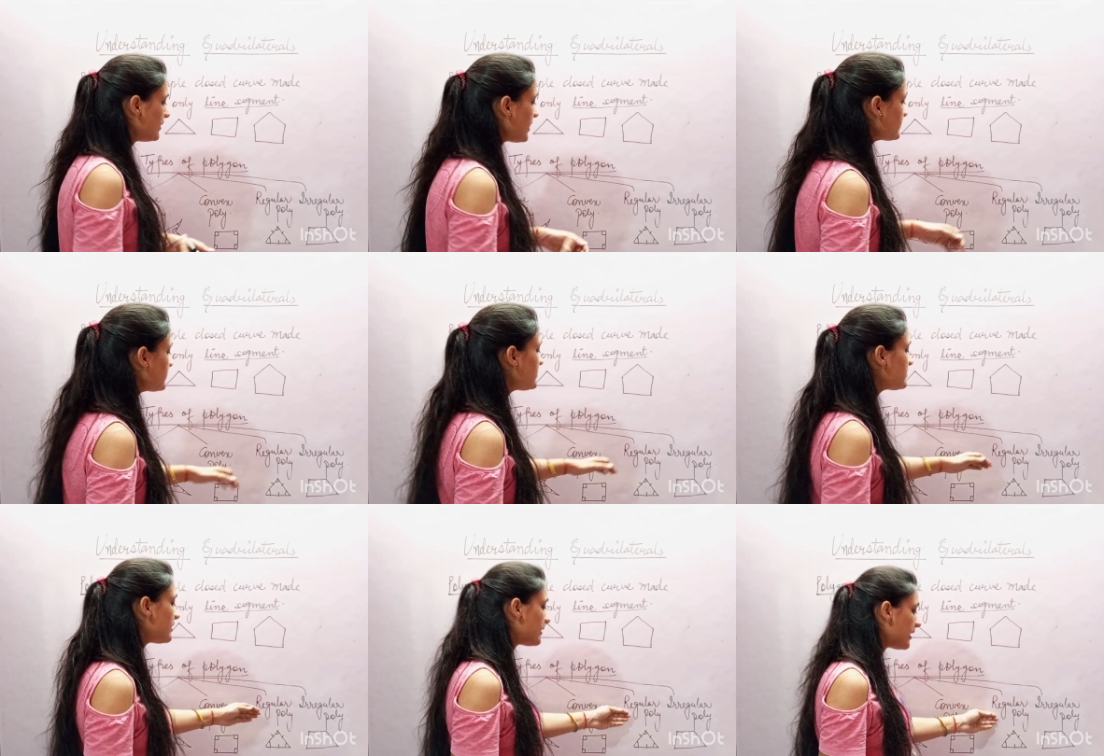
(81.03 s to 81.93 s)
Next
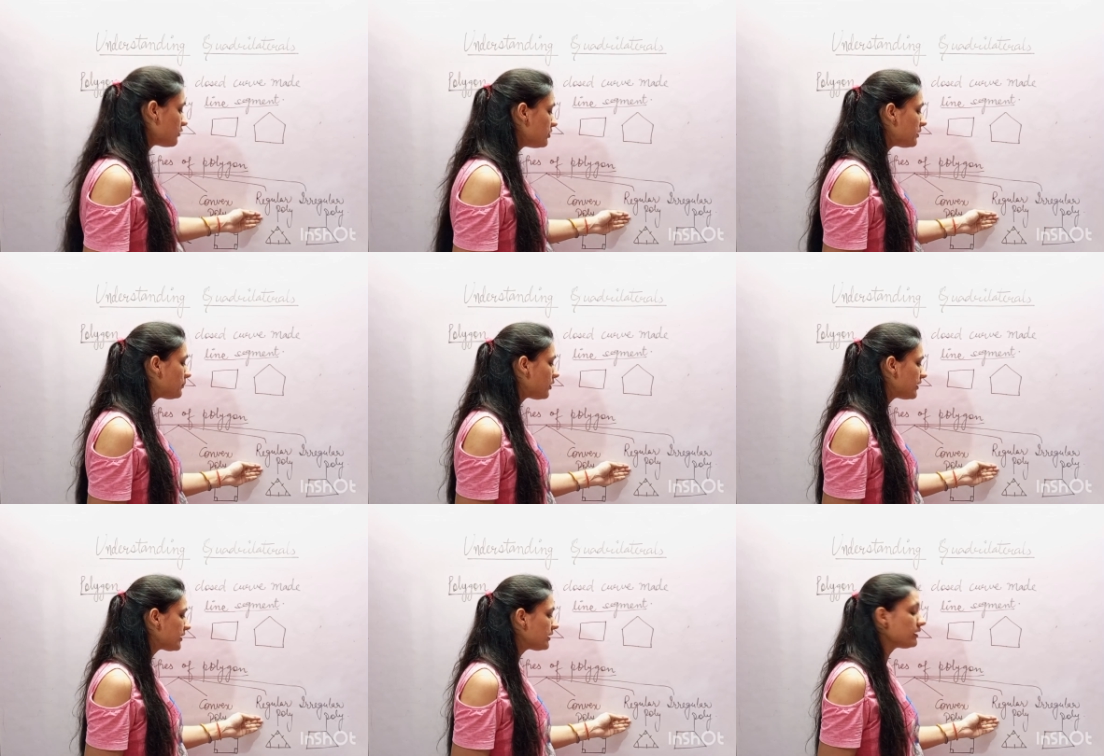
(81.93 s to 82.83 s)
is regular
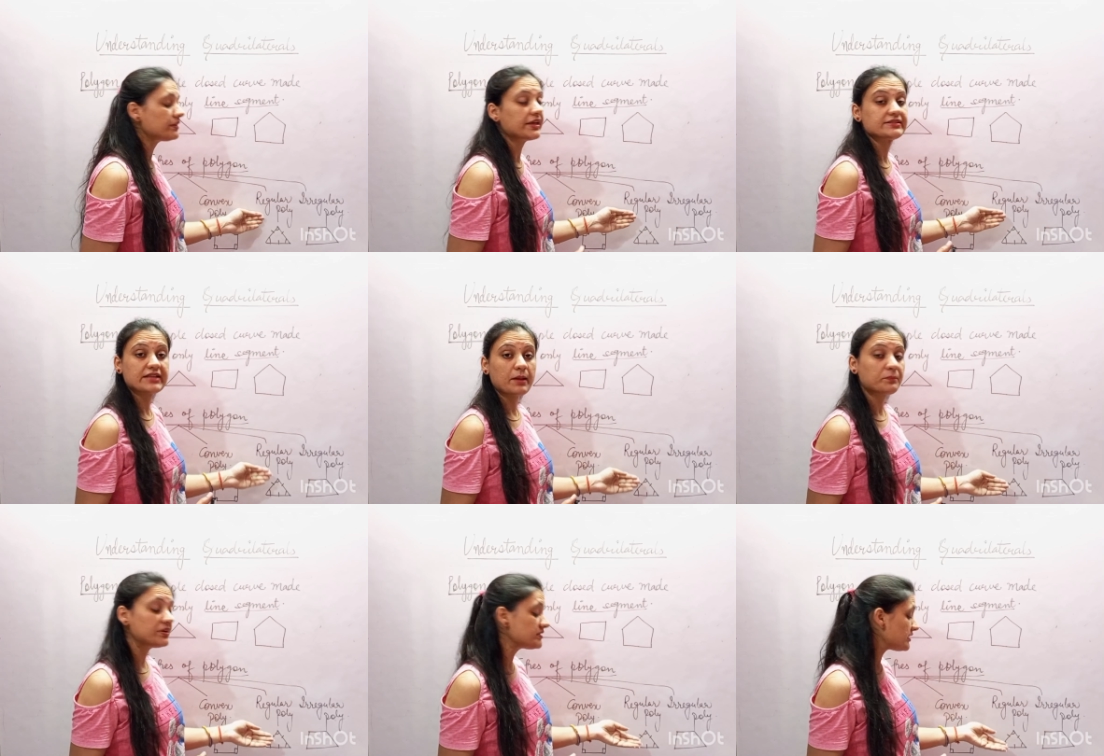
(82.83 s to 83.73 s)
polygon. The
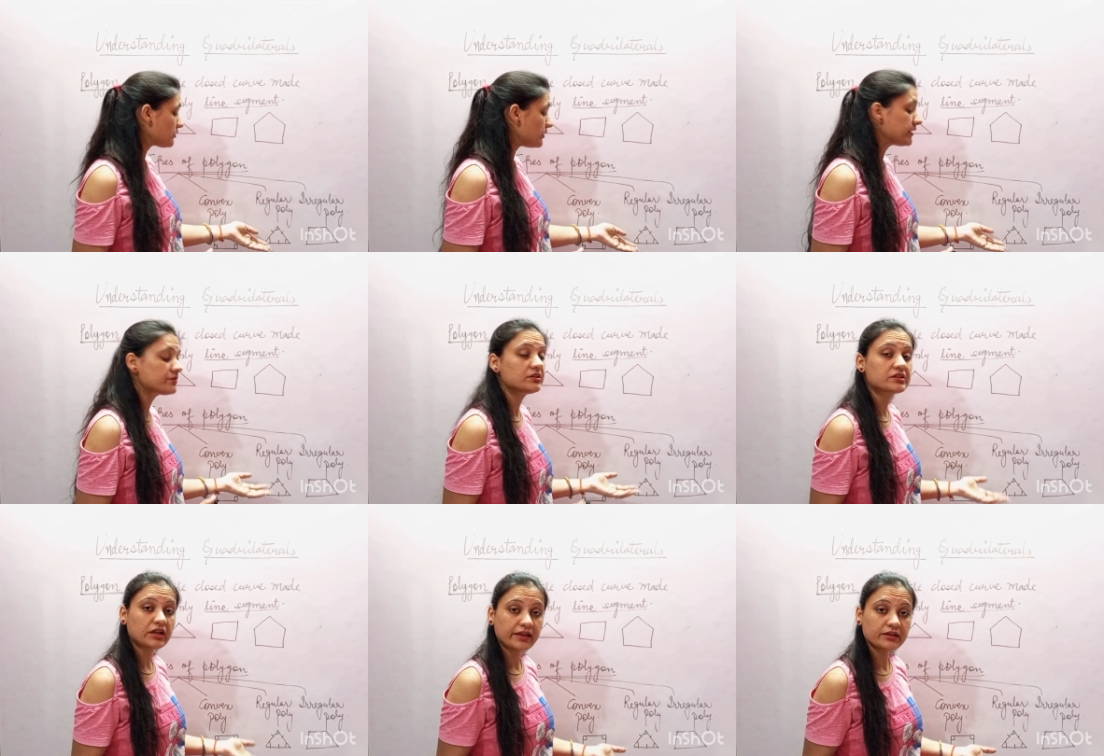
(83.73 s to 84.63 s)
example is equilateral
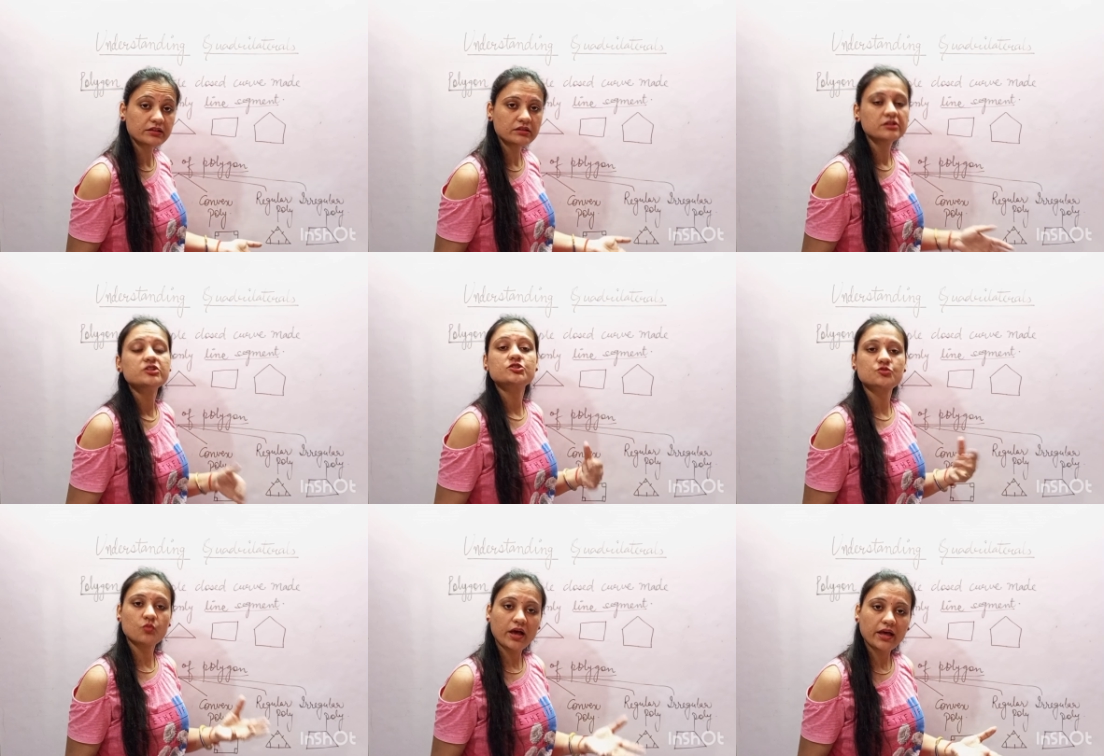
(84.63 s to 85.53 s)
triangle,
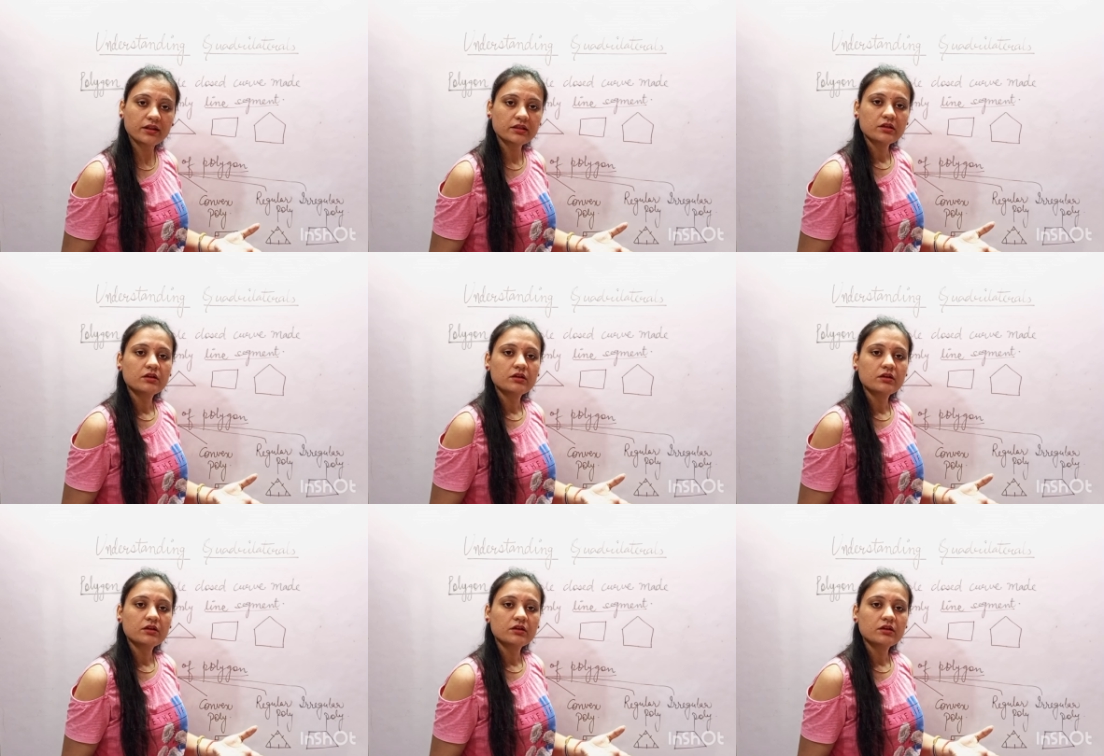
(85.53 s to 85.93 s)
square.